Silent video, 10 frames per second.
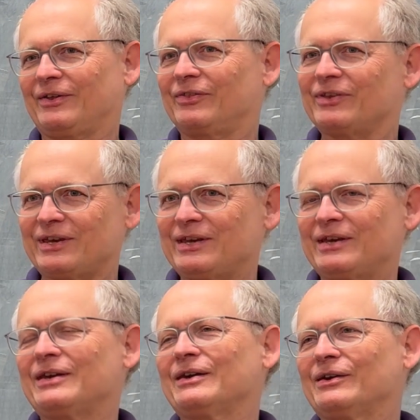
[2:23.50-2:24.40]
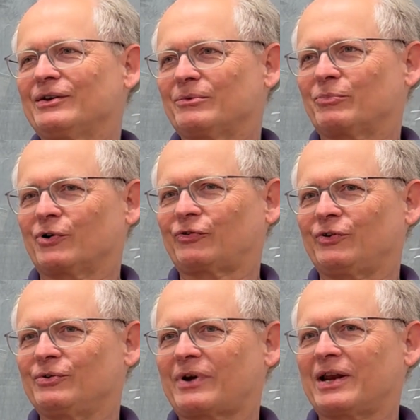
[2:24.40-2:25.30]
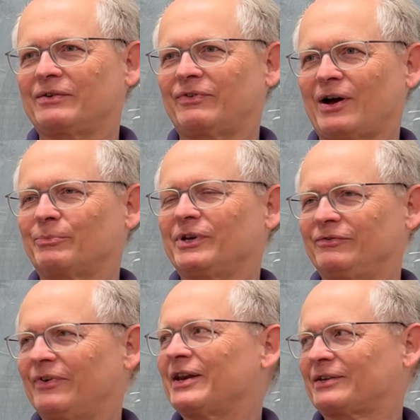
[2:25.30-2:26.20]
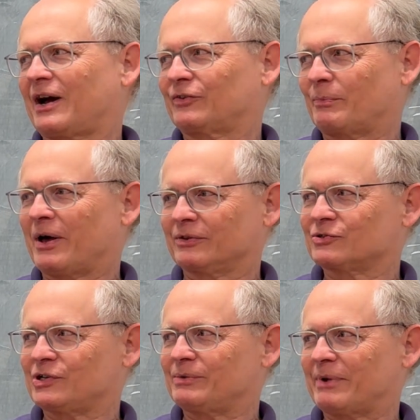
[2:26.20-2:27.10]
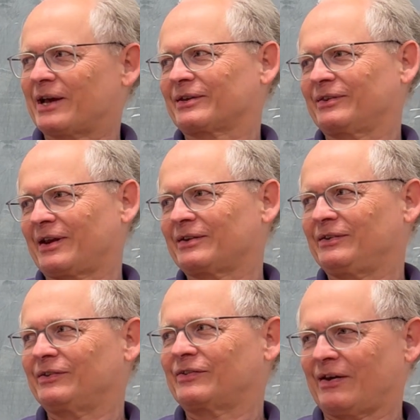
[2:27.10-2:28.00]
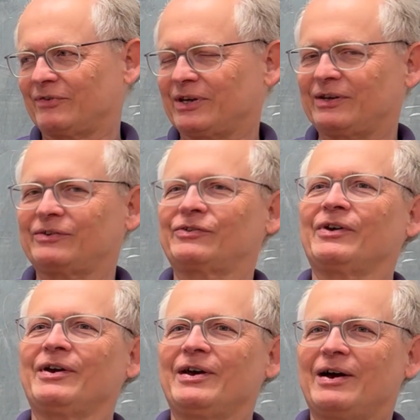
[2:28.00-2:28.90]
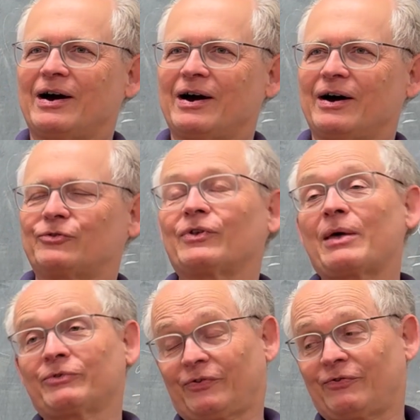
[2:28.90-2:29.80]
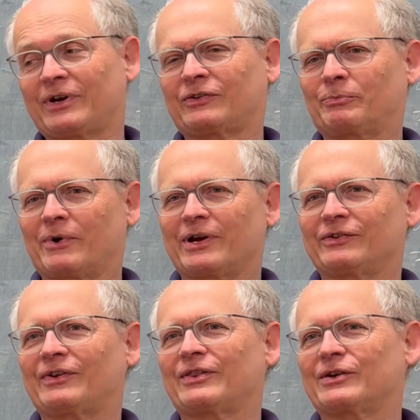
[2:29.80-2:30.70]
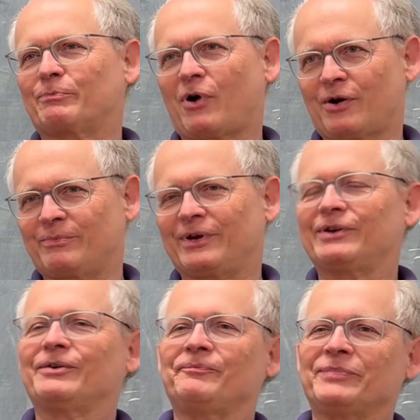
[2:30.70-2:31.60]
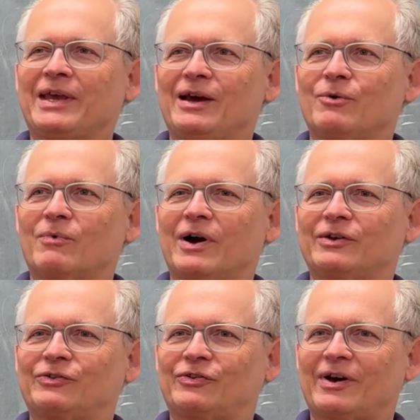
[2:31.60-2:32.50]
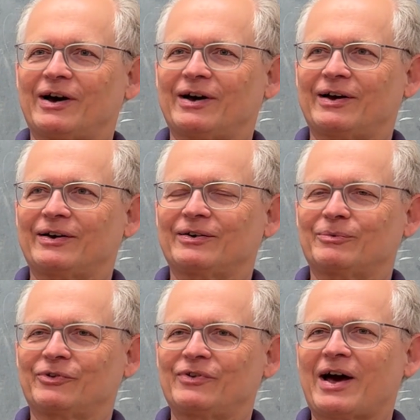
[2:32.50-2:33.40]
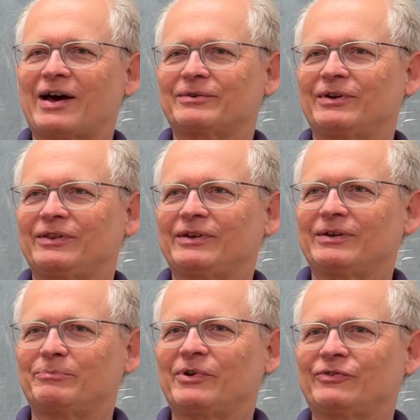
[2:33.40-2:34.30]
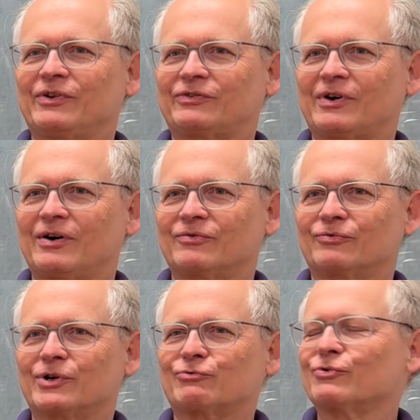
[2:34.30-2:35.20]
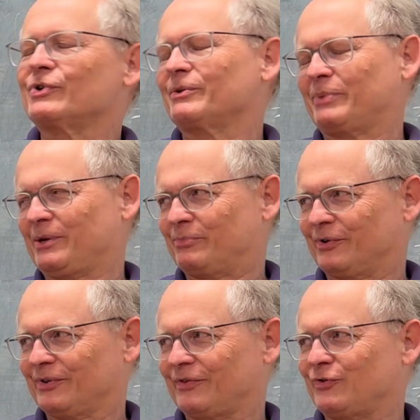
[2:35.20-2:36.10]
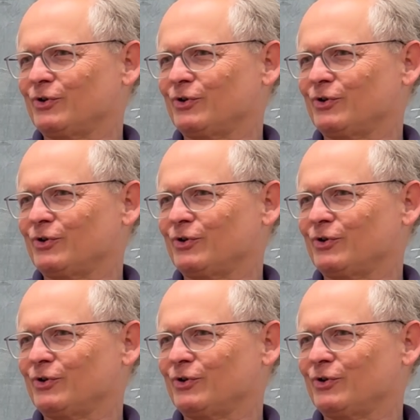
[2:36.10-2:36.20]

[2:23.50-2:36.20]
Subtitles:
the person who kind of helped invent cosmology back in the 1970s. So that was a fun experience. Now the department was not in the business of recruiting people.